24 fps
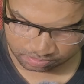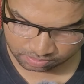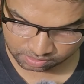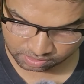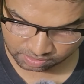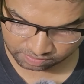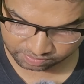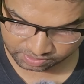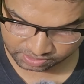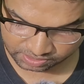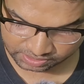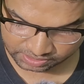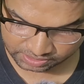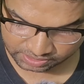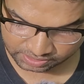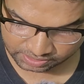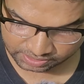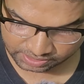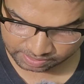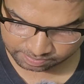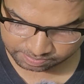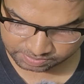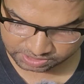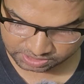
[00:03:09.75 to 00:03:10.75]
After king
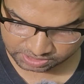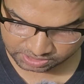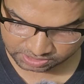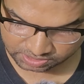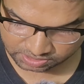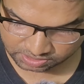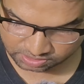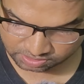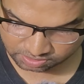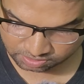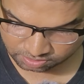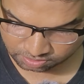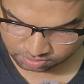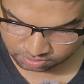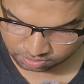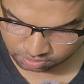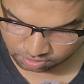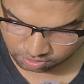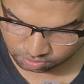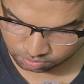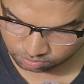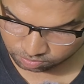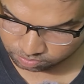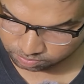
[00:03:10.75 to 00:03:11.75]
capture it,
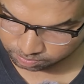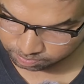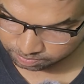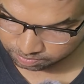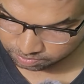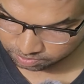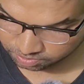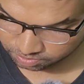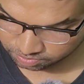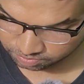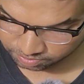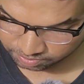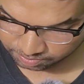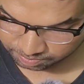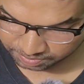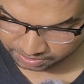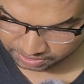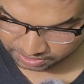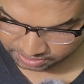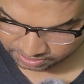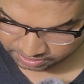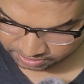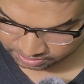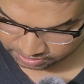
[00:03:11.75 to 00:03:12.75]
now we
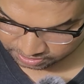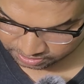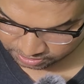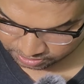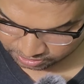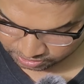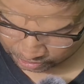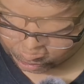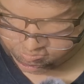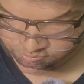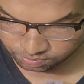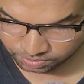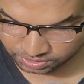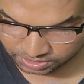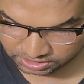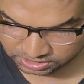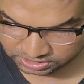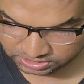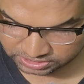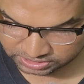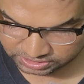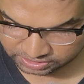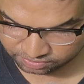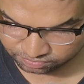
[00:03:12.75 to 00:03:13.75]
play queen
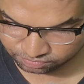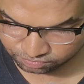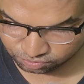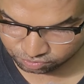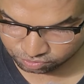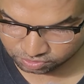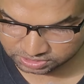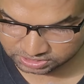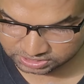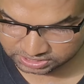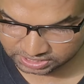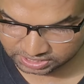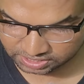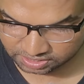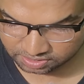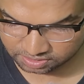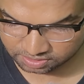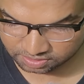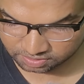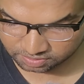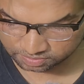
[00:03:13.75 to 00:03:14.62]
g4 check.